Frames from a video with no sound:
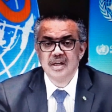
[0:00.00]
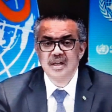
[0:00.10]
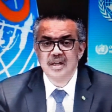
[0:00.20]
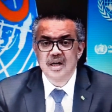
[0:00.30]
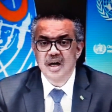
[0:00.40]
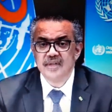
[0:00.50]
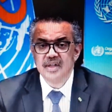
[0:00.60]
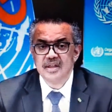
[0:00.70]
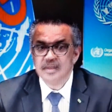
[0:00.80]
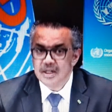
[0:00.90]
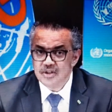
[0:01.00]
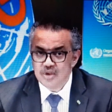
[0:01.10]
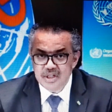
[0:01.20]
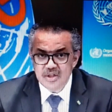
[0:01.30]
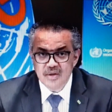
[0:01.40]
covering the
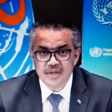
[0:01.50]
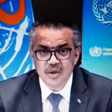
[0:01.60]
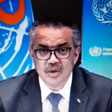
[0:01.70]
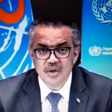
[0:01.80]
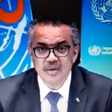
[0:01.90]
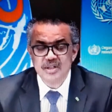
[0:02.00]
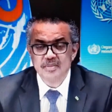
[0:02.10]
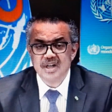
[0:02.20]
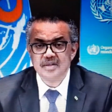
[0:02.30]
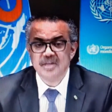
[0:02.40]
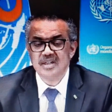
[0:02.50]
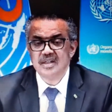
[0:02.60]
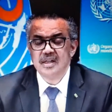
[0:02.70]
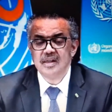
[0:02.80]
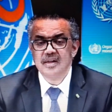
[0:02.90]
majority of economies participating
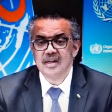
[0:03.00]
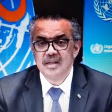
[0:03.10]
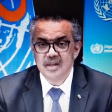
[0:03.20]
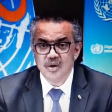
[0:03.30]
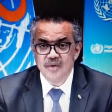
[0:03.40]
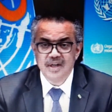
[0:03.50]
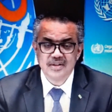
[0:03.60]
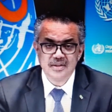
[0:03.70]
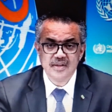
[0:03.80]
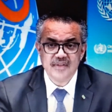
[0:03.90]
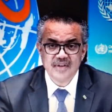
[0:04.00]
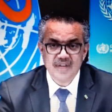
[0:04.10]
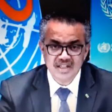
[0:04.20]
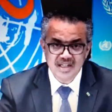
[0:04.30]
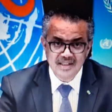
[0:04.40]
in the COVAX
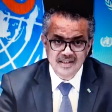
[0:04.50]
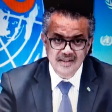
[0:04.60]
facility.